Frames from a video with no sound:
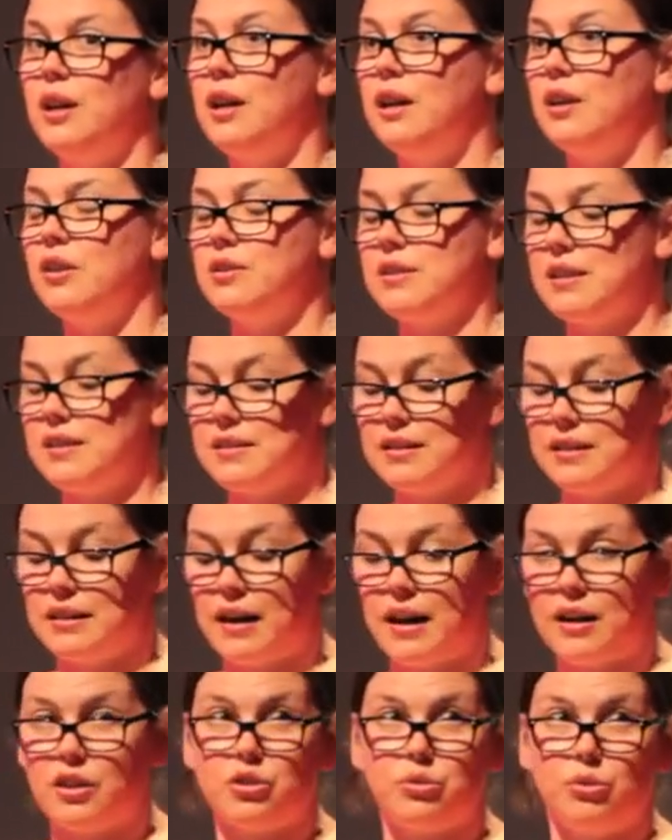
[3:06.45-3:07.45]
because it's an
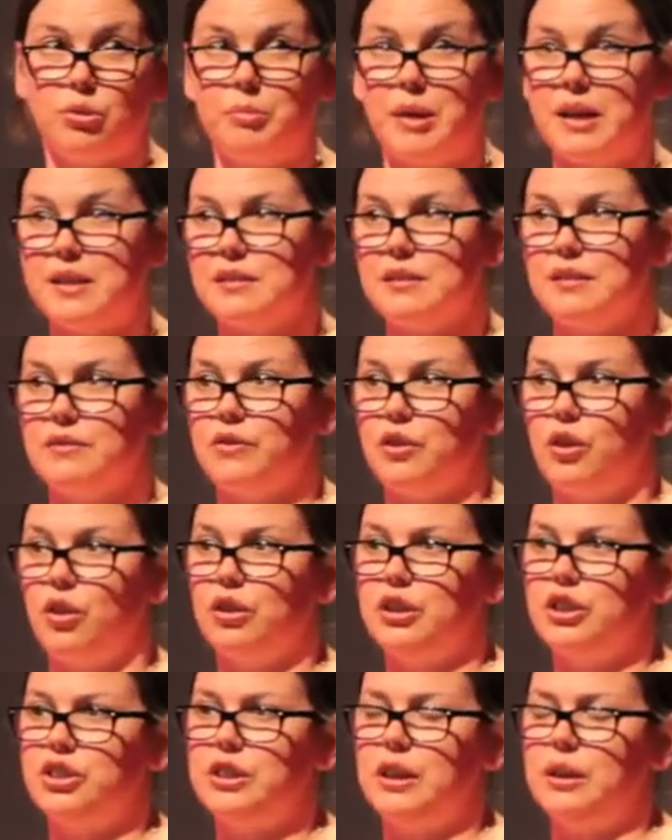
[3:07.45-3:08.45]
actual massive
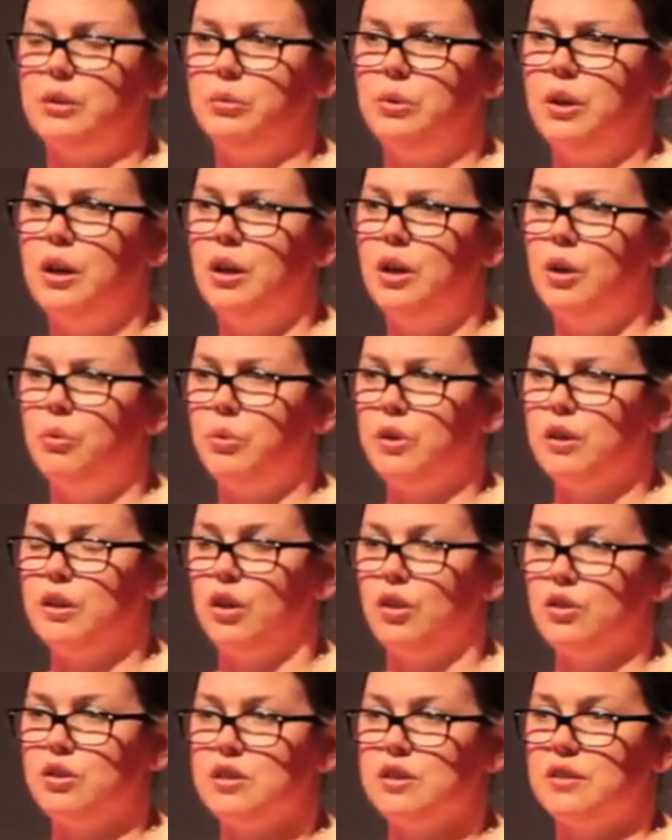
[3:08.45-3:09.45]
college now with
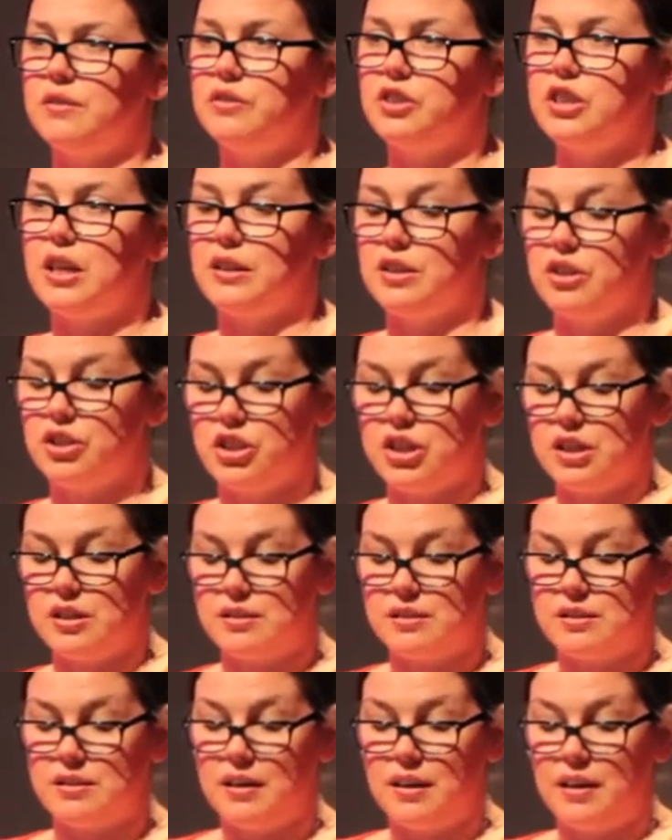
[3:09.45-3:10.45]
lots of
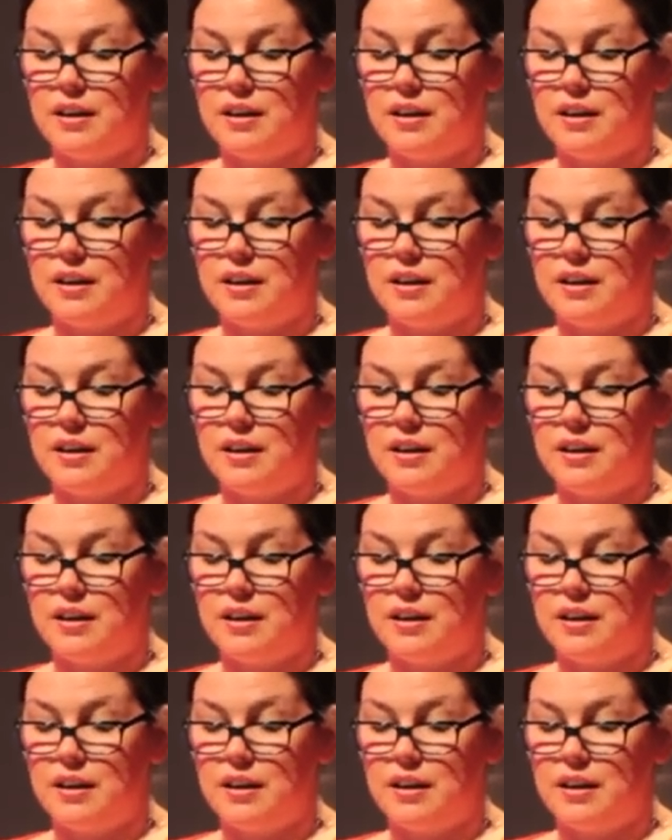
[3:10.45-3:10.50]
challenges.